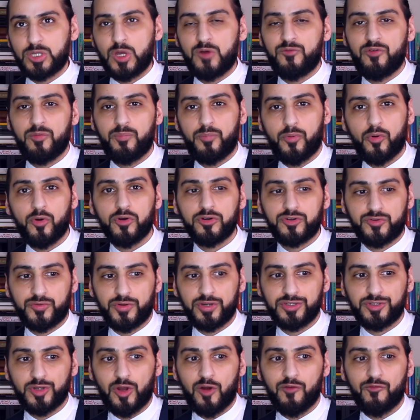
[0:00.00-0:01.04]
of a
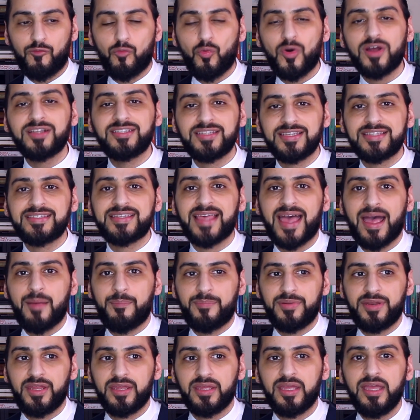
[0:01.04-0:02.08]
portrait of what is
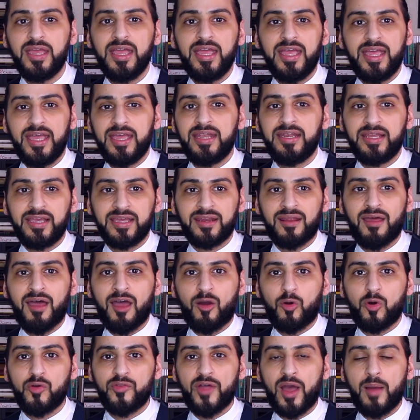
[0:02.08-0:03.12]
happening in
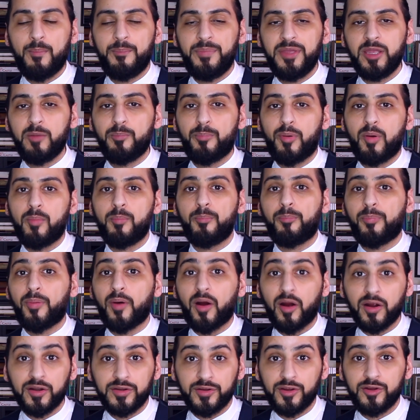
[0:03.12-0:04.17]
Iraq without being
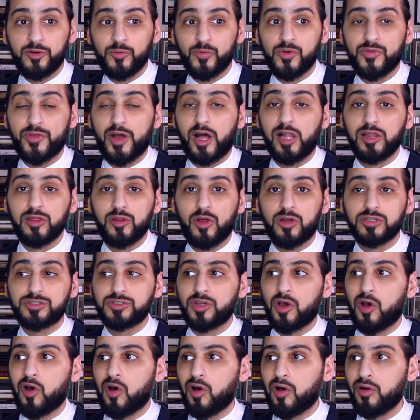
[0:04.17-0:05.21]
bombarded with a lot
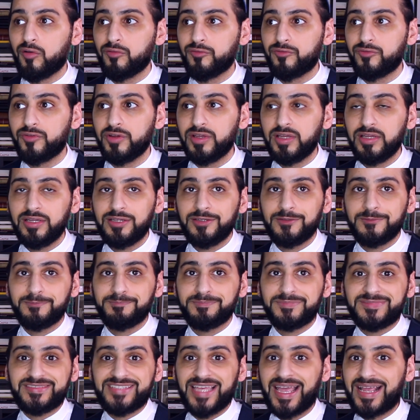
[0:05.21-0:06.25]
of
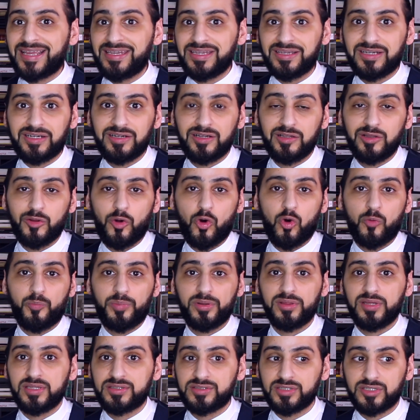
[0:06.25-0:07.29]
technical or
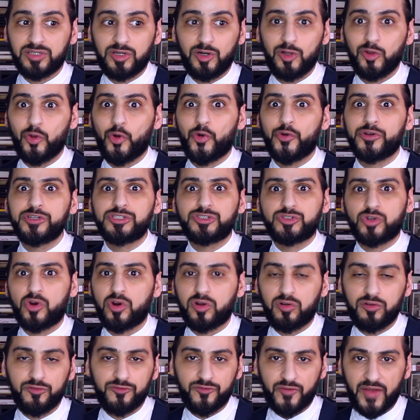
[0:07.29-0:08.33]
political or
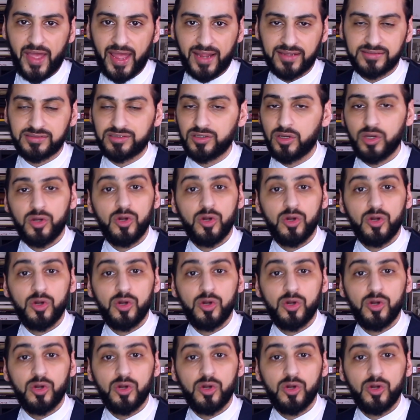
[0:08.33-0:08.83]
historical facts,